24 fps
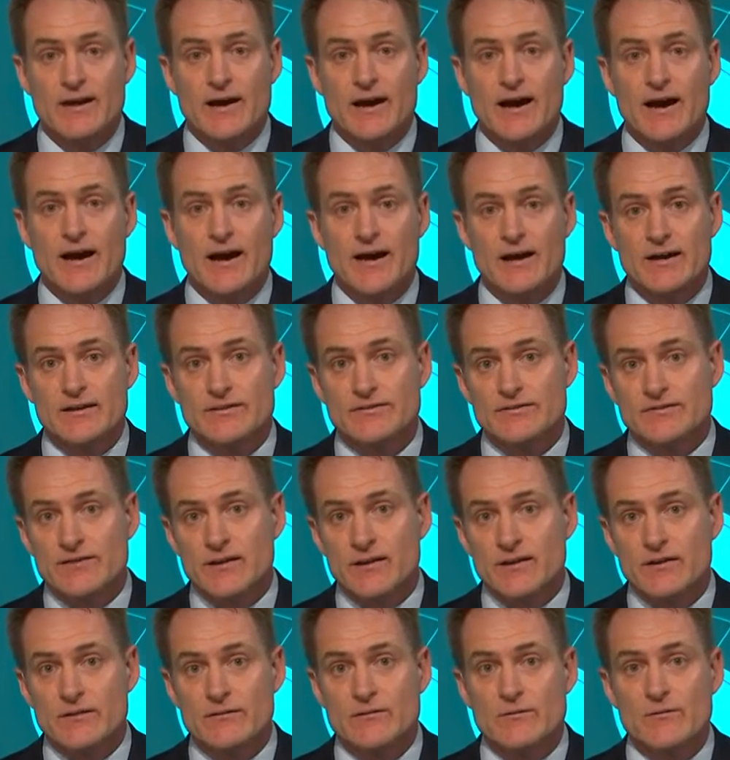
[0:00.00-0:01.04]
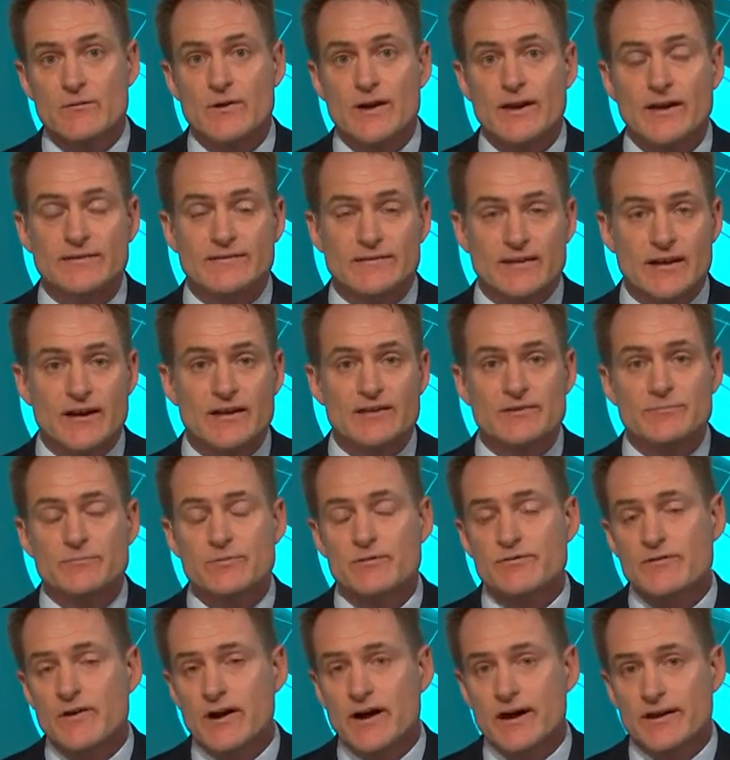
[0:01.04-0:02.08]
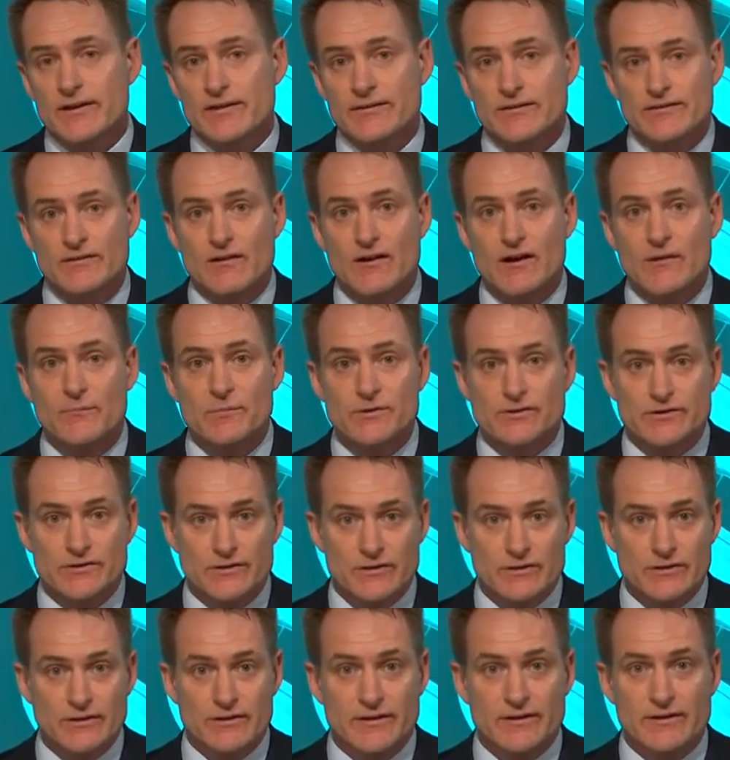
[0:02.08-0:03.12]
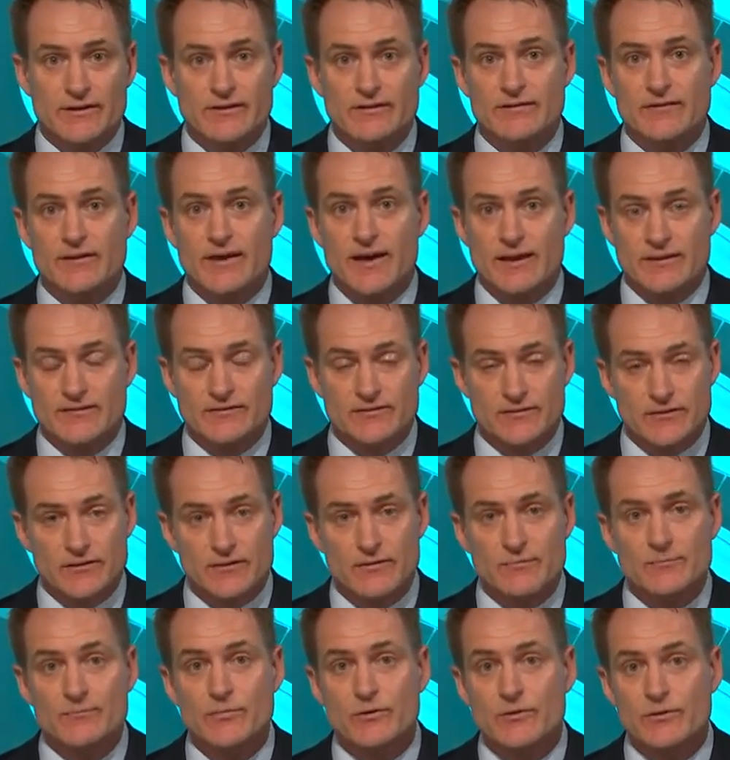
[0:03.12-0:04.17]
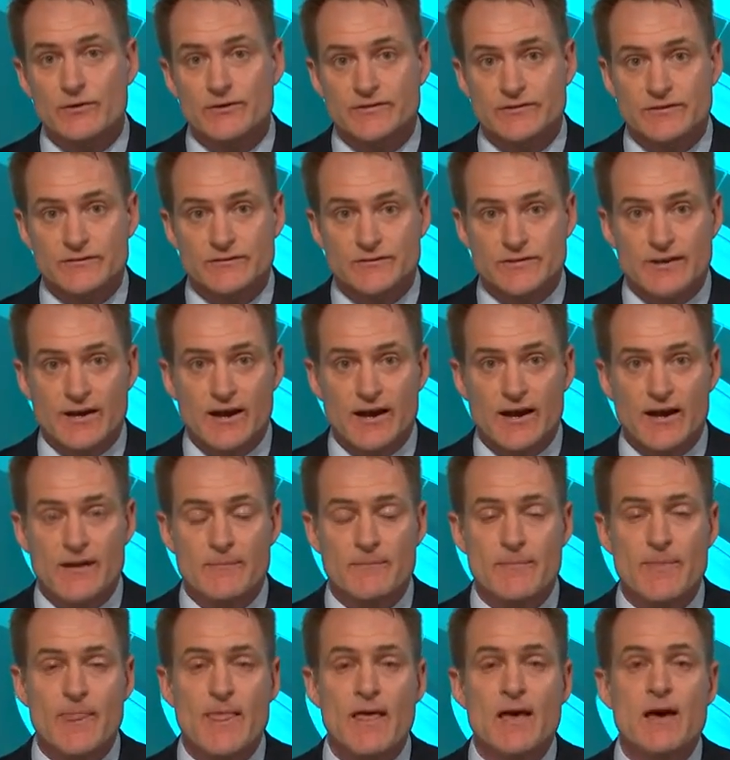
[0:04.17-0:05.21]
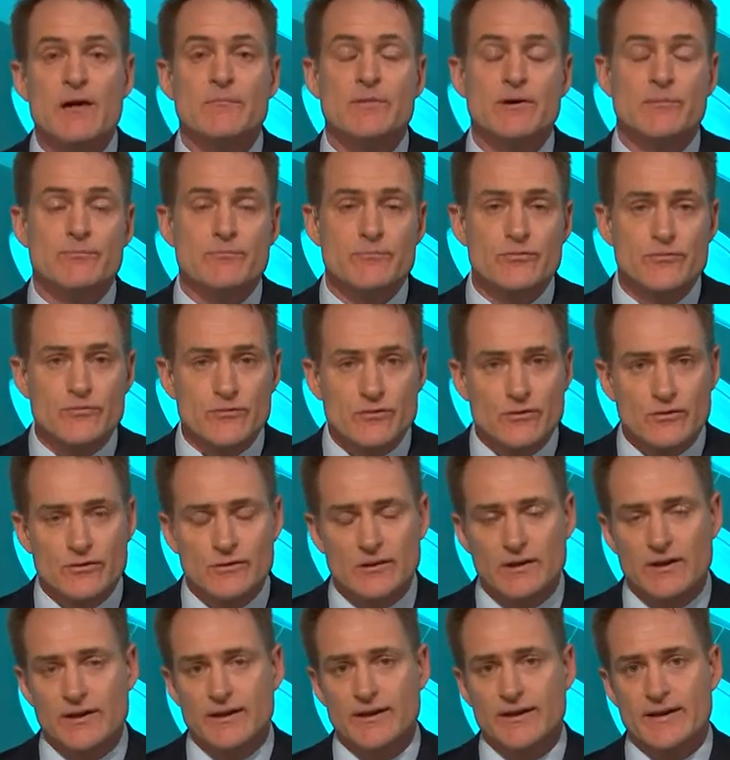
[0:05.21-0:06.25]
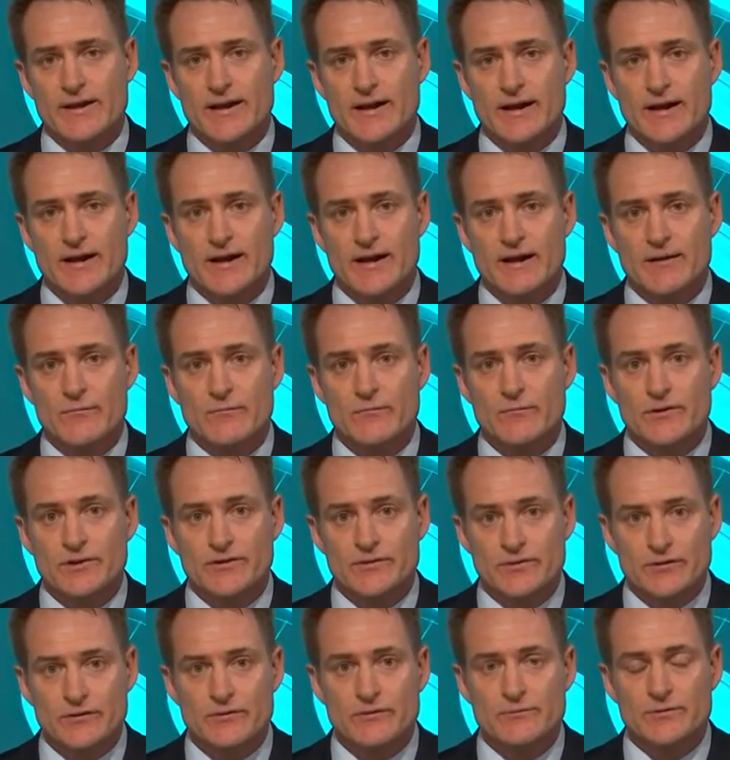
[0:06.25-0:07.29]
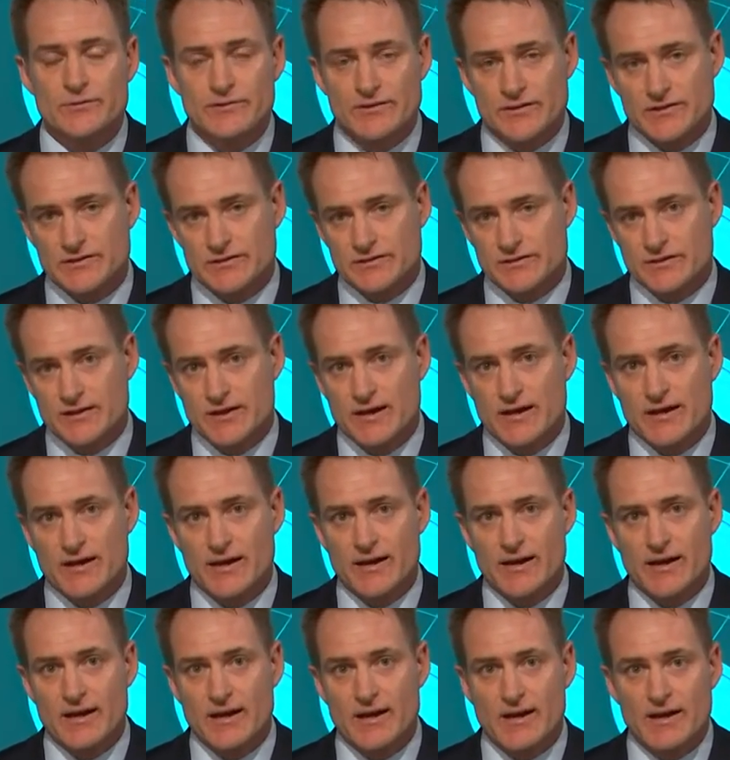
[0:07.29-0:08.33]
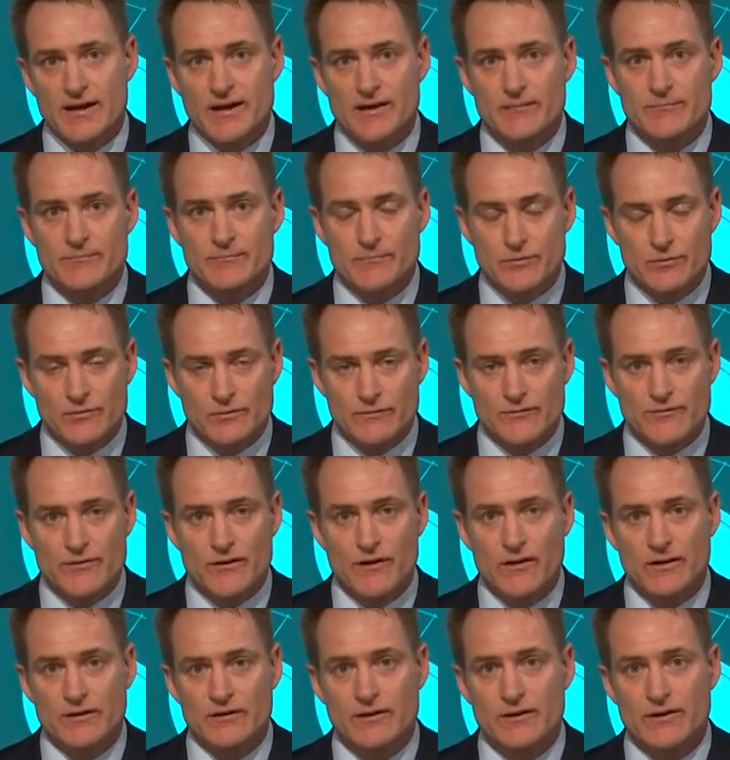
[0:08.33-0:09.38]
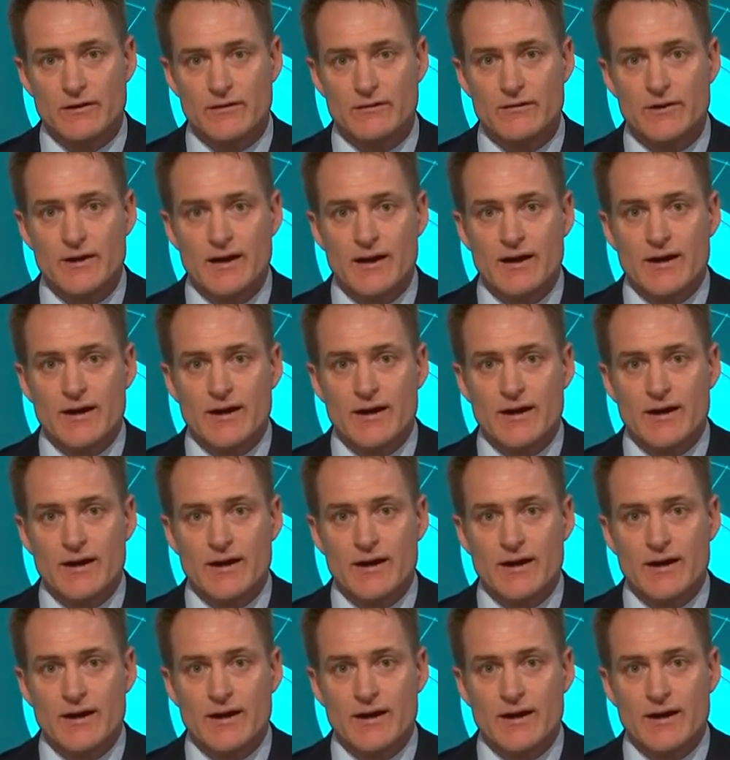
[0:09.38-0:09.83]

And so it does provide us opportunities at certain points of time, but broadly we do position our portfolio